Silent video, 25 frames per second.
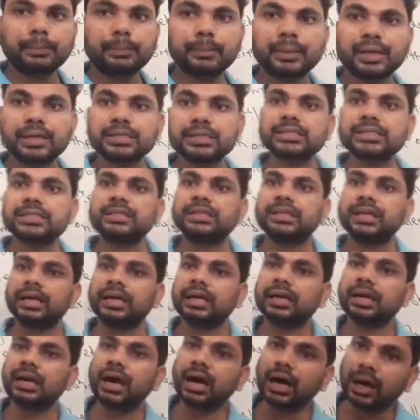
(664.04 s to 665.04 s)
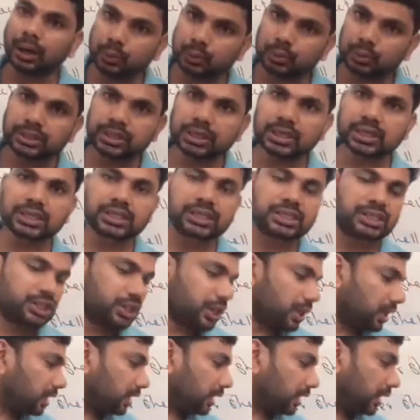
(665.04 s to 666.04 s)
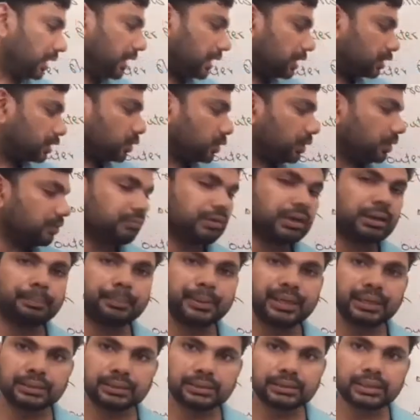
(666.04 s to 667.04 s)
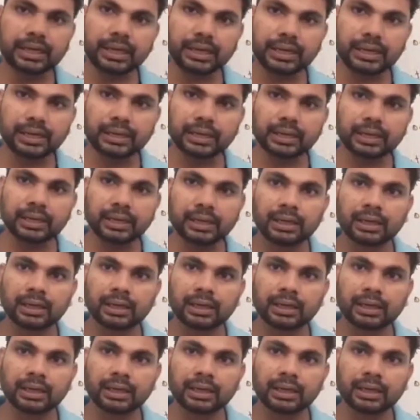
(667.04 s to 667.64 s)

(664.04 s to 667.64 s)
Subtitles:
elements, their outer shell electron will be 3.